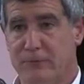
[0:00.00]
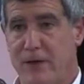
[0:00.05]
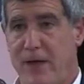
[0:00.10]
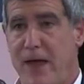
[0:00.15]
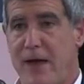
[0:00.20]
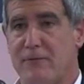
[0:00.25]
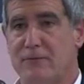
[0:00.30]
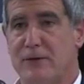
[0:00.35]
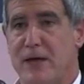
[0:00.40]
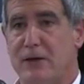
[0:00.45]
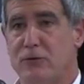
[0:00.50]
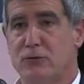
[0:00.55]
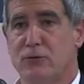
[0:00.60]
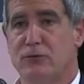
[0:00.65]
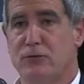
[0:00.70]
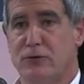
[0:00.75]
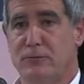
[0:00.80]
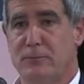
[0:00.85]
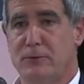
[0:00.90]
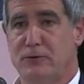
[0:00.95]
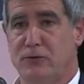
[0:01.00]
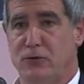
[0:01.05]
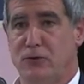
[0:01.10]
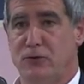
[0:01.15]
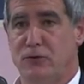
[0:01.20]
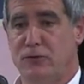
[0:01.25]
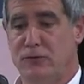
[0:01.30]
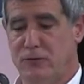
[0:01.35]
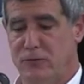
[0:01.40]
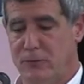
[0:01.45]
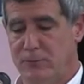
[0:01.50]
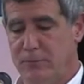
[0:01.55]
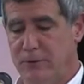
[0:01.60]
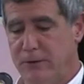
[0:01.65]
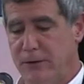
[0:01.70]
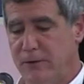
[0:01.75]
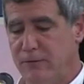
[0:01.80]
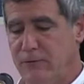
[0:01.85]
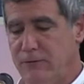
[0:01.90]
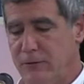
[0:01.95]
to have natural dispositions to
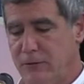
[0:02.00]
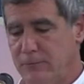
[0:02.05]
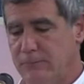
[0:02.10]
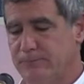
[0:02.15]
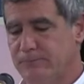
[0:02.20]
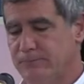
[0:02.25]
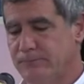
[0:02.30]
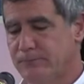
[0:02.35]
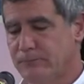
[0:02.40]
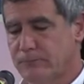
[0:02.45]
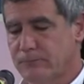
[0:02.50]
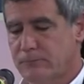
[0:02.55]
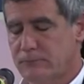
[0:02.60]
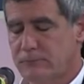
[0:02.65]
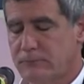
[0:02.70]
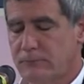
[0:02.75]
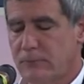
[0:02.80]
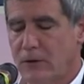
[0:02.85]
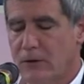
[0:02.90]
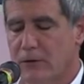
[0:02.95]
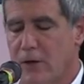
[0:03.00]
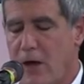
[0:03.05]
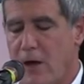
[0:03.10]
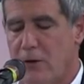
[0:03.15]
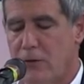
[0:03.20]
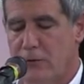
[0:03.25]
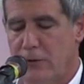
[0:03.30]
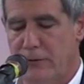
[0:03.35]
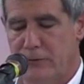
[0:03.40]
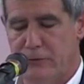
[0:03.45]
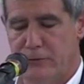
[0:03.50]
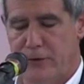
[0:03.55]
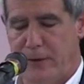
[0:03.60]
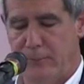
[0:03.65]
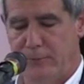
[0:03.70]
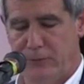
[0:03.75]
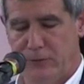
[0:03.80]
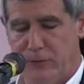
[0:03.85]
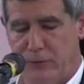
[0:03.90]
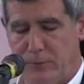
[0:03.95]
belief in God or other
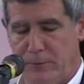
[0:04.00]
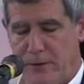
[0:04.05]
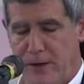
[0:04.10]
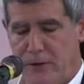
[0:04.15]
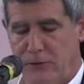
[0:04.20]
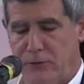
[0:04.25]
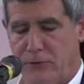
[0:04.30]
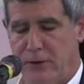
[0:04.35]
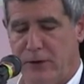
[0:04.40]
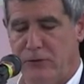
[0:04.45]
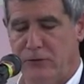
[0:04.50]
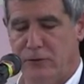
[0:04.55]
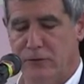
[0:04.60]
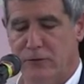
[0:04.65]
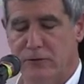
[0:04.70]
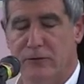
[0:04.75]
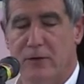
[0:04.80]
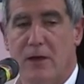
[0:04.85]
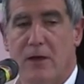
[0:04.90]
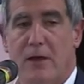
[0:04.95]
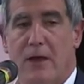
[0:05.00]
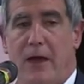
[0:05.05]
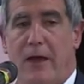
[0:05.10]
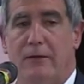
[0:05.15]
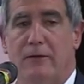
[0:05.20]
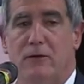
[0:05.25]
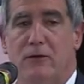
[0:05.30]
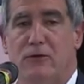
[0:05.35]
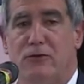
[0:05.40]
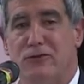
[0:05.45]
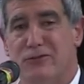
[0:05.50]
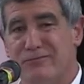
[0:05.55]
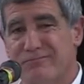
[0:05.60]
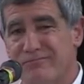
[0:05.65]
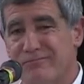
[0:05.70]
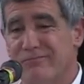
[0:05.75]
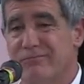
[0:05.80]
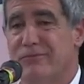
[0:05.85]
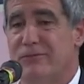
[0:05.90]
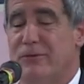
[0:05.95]
types of supernatural agents. And there's
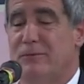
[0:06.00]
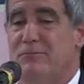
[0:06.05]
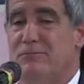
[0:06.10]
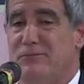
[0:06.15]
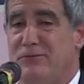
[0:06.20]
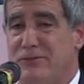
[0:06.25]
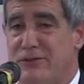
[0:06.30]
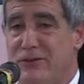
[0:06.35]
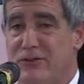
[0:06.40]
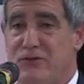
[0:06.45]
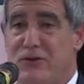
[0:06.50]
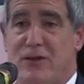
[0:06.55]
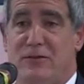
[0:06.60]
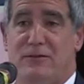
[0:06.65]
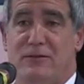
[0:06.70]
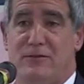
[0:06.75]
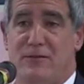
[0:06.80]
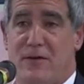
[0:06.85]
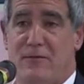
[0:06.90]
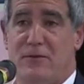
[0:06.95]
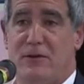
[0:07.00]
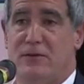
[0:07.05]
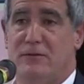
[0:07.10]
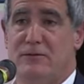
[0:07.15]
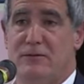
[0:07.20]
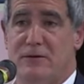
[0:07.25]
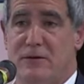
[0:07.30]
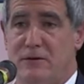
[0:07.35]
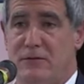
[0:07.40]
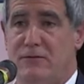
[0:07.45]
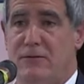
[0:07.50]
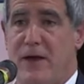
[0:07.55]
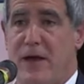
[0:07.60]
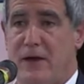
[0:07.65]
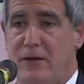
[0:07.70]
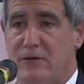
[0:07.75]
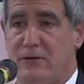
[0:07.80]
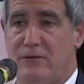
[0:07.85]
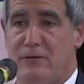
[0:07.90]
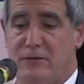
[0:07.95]
some suggestive evidence that in
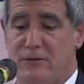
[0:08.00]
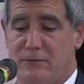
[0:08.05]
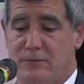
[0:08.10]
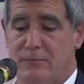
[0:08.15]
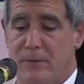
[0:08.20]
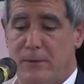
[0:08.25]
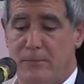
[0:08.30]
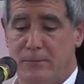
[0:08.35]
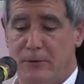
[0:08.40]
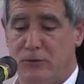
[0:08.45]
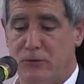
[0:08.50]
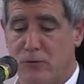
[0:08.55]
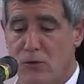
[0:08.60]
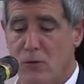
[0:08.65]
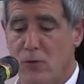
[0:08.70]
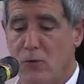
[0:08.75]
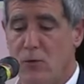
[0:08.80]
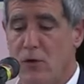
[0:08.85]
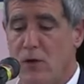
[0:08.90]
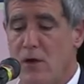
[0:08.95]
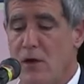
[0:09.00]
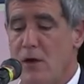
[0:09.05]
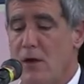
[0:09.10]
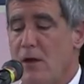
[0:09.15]
fact this might be true.